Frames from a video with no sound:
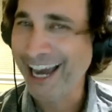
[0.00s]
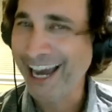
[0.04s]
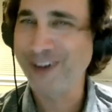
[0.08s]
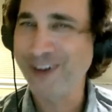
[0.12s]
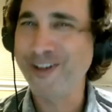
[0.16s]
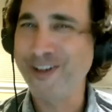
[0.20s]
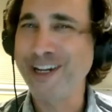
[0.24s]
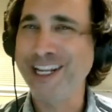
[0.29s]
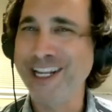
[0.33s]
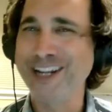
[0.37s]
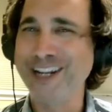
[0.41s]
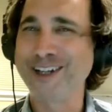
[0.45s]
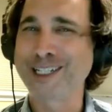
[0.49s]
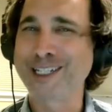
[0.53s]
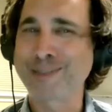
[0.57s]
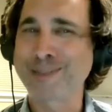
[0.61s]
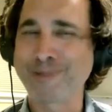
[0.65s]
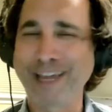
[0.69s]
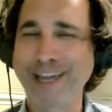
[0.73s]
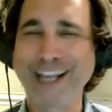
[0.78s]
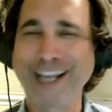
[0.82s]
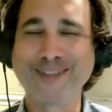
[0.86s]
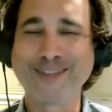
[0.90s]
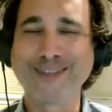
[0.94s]
I don't want you to
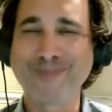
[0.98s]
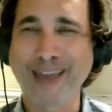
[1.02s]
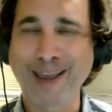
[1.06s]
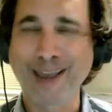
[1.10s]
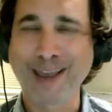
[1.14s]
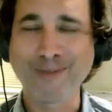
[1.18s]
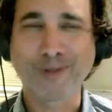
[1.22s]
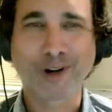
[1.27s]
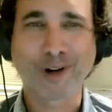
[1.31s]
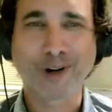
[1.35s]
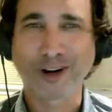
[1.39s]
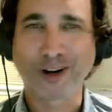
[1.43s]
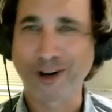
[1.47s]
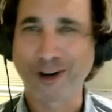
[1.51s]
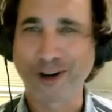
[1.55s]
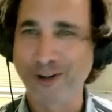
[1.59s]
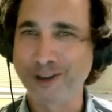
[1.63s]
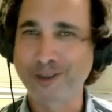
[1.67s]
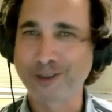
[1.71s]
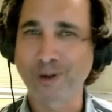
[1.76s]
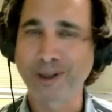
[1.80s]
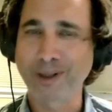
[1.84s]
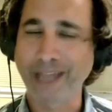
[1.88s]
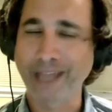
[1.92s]
explain the paper or go
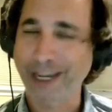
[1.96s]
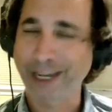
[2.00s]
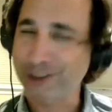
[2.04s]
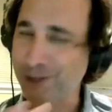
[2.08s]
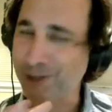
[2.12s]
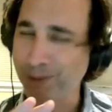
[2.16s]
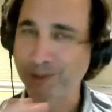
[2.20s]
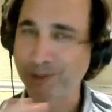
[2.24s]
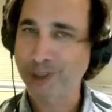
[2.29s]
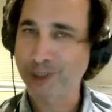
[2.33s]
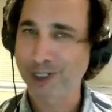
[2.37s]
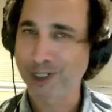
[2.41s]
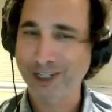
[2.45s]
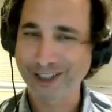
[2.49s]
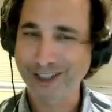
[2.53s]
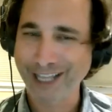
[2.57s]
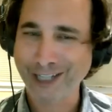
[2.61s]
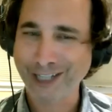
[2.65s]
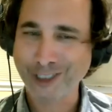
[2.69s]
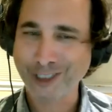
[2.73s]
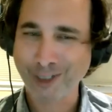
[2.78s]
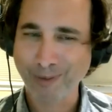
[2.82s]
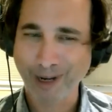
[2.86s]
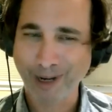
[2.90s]
into a lecture. I'm sure you could
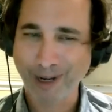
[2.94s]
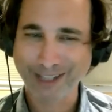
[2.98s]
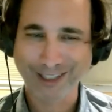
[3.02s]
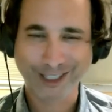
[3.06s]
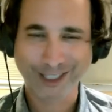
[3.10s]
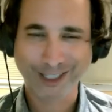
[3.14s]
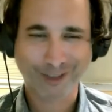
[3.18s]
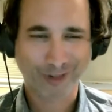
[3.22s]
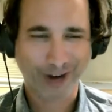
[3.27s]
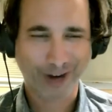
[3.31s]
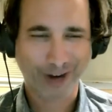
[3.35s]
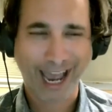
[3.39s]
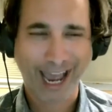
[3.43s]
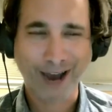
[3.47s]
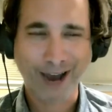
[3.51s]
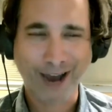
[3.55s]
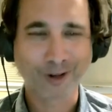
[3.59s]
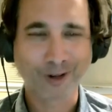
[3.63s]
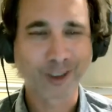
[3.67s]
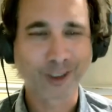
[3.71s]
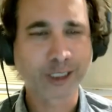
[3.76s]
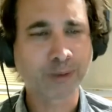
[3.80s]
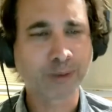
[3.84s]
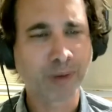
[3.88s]
lecture about this for
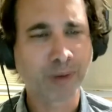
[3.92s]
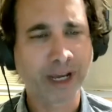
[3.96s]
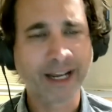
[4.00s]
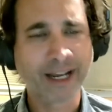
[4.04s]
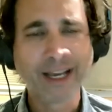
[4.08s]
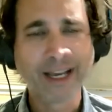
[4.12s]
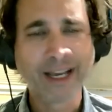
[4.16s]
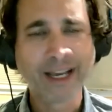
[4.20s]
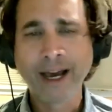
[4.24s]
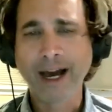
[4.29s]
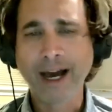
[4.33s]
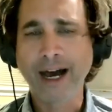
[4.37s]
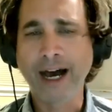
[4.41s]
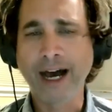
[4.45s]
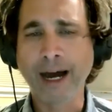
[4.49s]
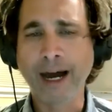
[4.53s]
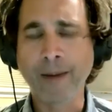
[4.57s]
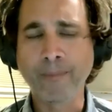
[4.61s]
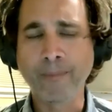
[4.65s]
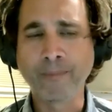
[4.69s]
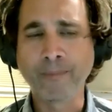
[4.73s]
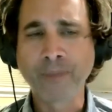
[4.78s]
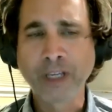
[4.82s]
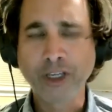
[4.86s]
hours. But
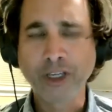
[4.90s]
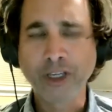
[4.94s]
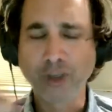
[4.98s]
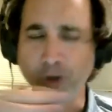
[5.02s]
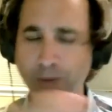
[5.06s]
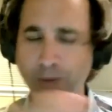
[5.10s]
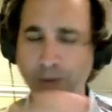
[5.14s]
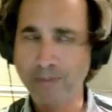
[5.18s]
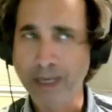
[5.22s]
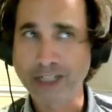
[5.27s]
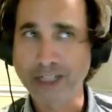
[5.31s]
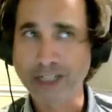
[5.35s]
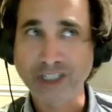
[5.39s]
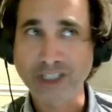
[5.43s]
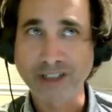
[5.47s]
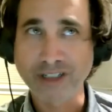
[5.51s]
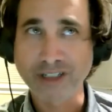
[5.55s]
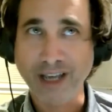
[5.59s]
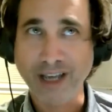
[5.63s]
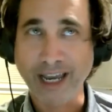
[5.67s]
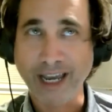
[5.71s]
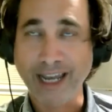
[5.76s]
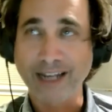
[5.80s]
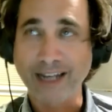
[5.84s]
um, you'd mentioned
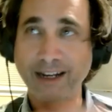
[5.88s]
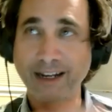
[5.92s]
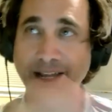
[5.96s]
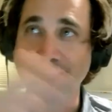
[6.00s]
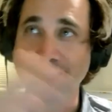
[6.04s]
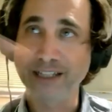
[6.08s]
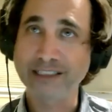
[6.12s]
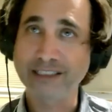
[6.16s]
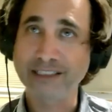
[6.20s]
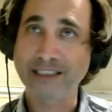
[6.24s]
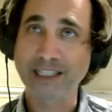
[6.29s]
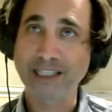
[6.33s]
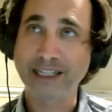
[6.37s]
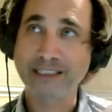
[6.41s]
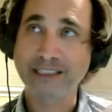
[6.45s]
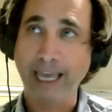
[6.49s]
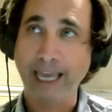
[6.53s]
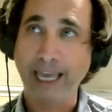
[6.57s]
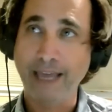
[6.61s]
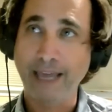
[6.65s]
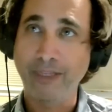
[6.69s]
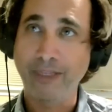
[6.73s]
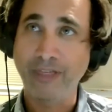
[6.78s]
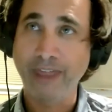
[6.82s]
diagnostics
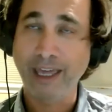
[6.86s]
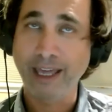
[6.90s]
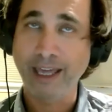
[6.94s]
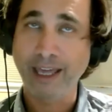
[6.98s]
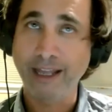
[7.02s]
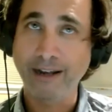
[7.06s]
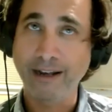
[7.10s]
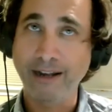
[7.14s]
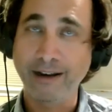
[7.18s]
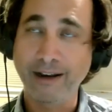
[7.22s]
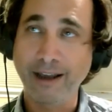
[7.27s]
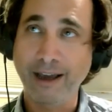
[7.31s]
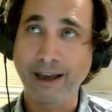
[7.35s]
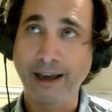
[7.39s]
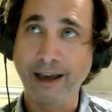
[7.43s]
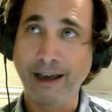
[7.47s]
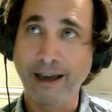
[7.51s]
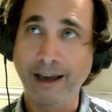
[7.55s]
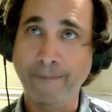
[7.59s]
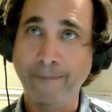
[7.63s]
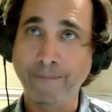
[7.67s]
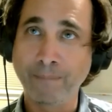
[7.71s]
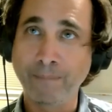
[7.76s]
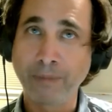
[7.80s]
and then
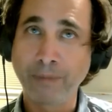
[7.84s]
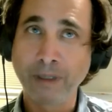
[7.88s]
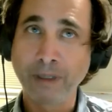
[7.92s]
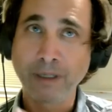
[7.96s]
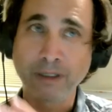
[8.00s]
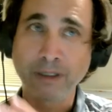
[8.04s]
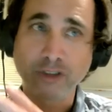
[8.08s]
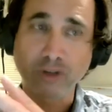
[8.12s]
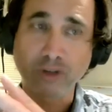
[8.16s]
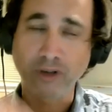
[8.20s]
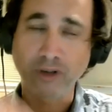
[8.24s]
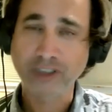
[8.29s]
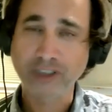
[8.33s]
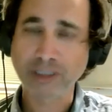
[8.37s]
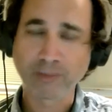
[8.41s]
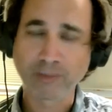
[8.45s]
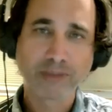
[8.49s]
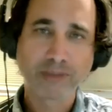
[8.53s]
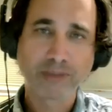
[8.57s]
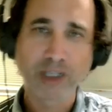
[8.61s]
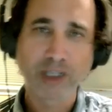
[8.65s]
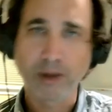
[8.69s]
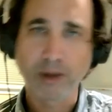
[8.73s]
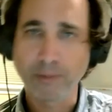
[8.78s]
um, sort of
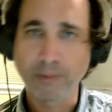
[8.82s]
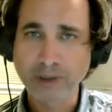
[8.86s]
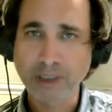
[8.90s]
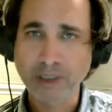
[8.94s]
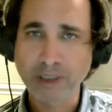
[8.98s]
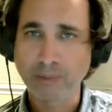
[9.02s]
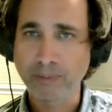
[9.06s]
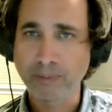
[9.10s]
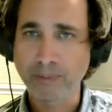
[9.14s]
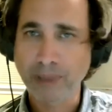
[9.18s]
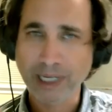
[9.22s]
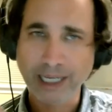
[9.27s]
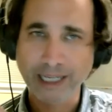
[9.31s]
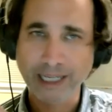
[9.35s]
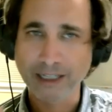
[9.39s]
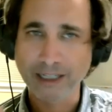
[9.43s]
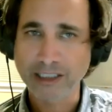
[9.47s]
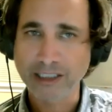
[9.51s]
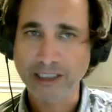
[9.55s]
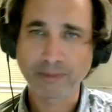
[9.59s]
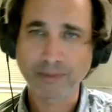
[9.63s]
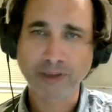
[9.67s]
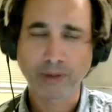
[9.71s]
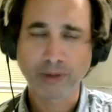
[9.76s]
some you know some picking
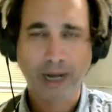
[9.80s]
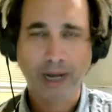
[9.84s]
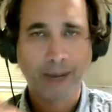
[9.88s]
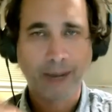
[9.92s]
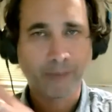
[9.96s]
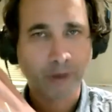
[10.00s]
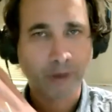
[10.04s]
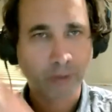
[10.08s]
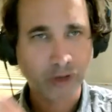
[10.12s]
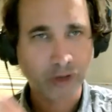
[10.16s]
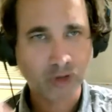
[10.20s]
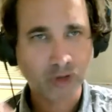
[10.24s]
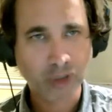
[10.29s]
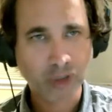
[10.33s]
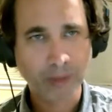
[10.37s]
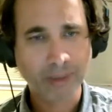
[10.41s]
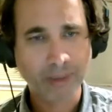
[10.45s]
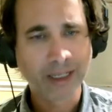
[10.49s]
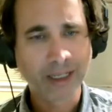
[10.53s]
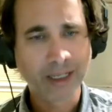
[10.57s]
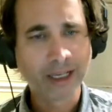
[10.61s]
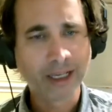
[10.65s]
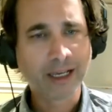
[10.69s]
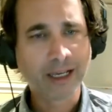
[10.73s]
some sort of optimal
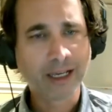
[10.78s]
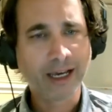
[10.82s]
treatment.